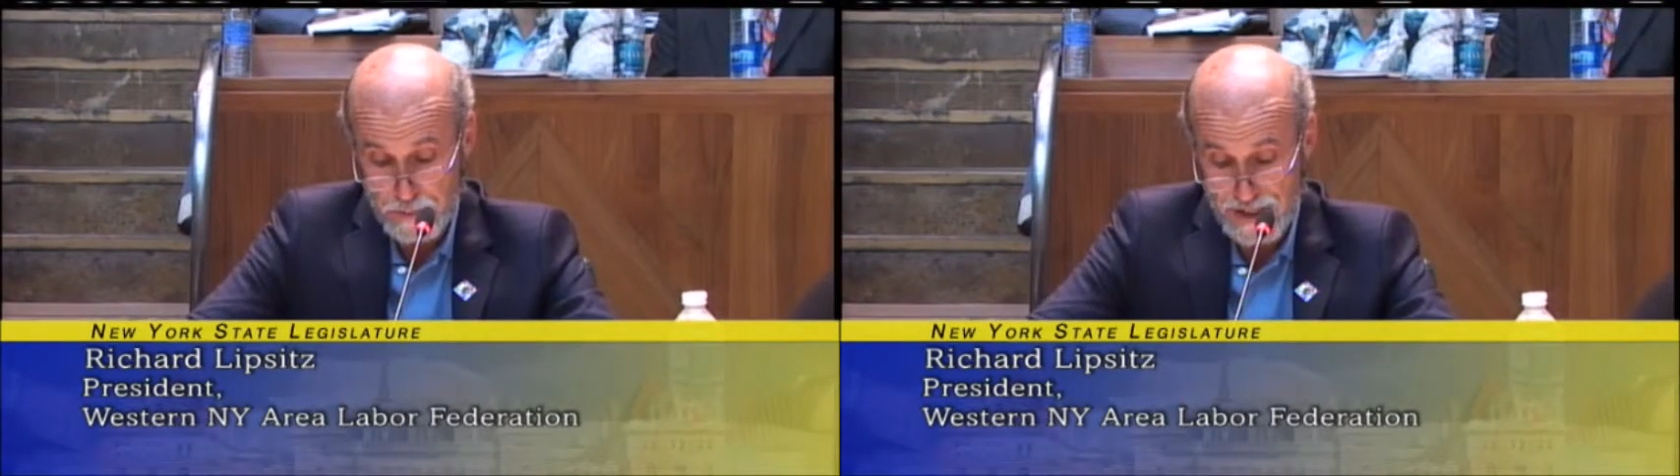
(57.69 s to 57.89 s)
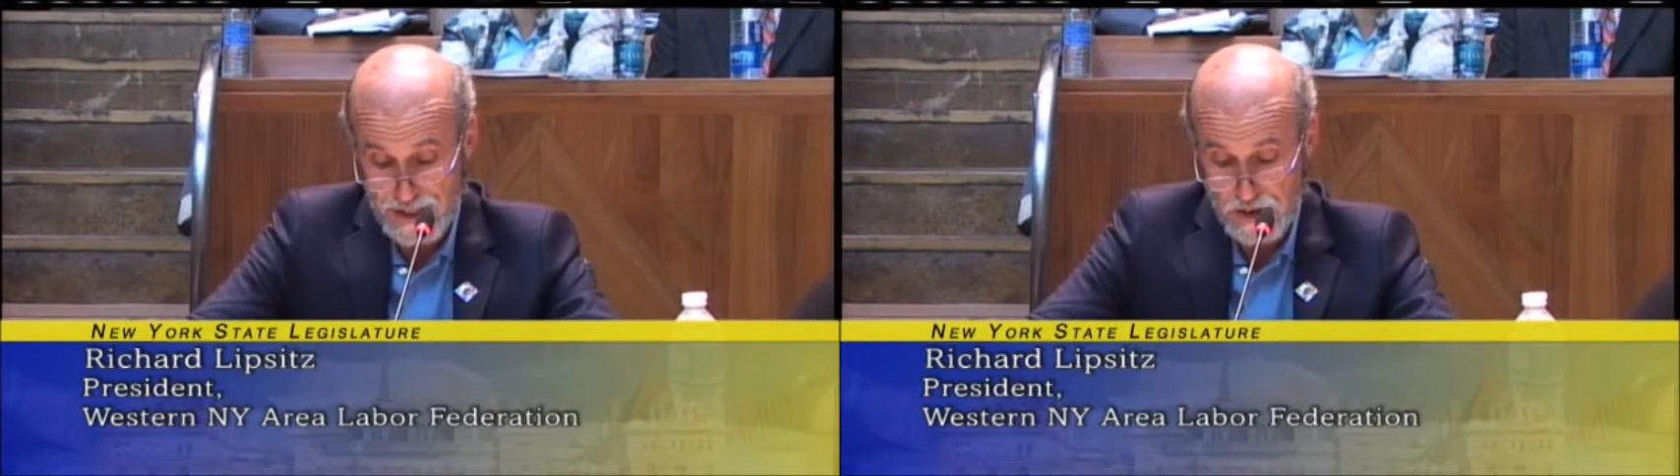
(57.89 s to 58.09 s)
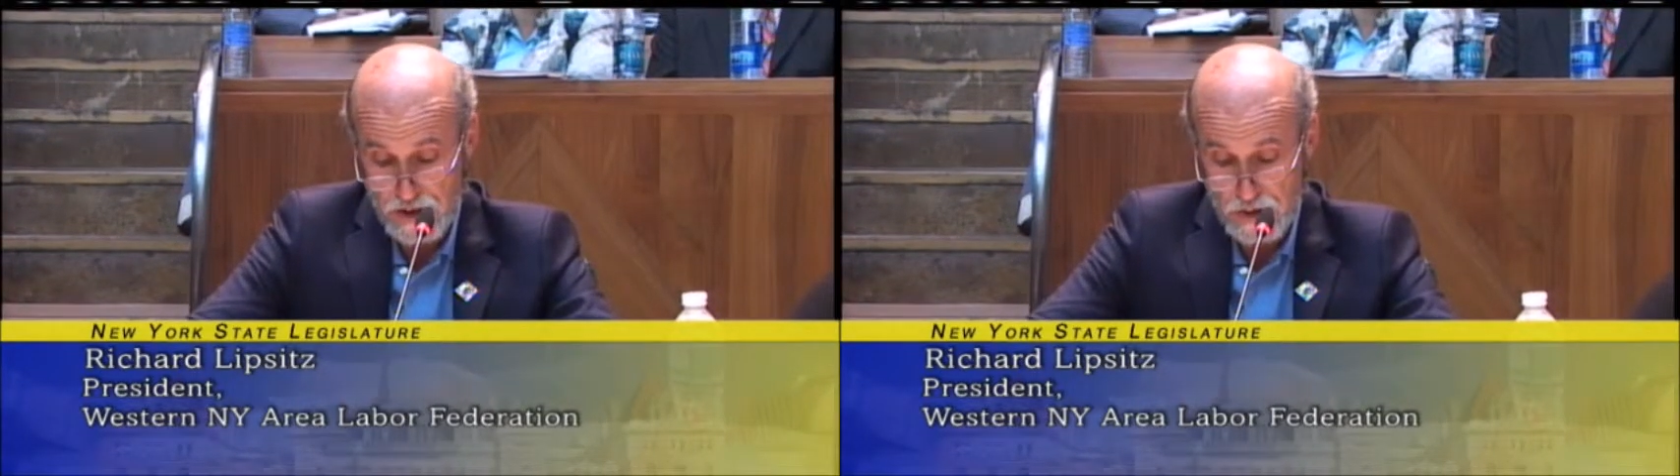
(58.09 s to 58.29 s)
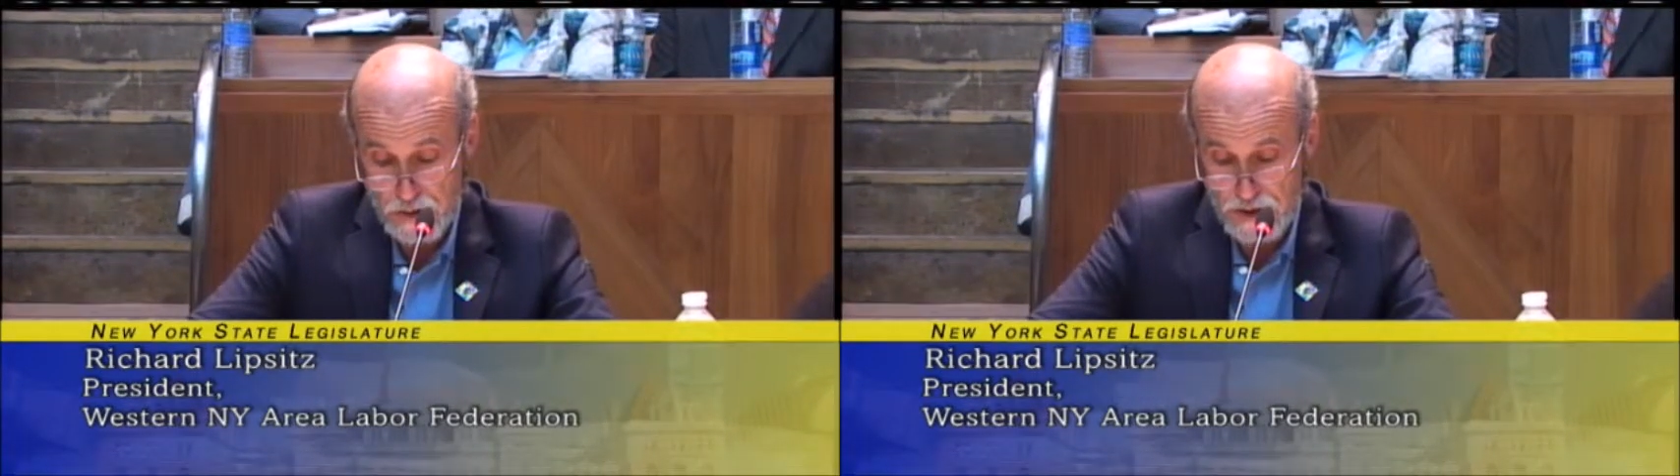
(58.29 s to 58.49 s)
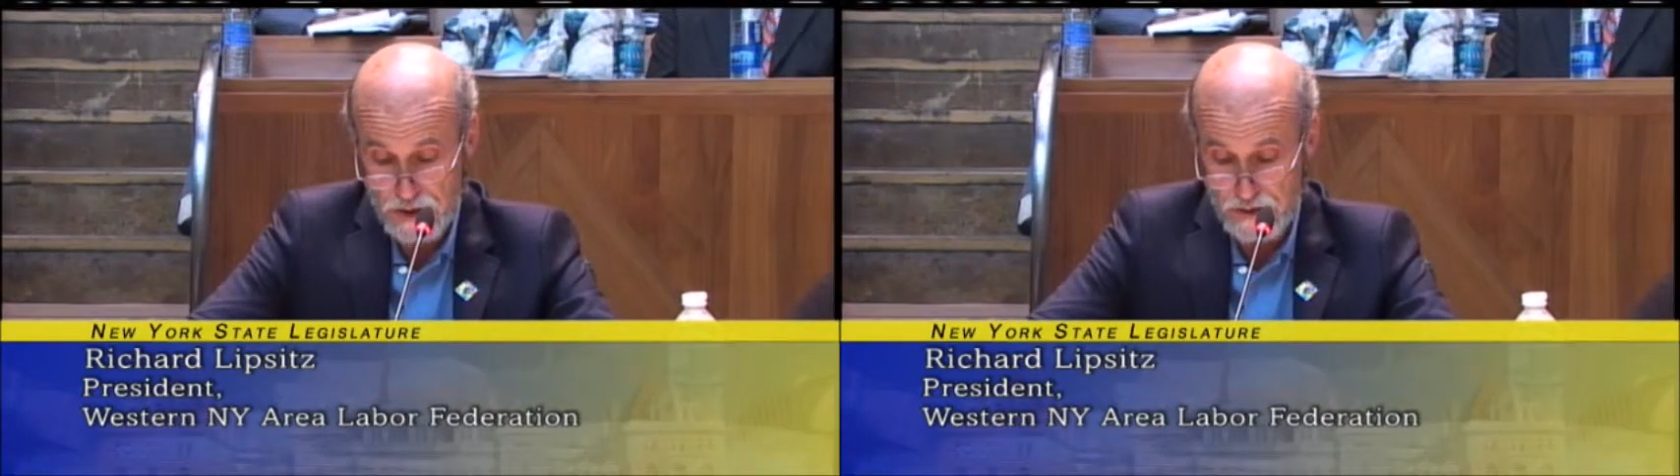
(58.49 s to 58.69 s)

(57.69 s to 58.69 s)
the past 2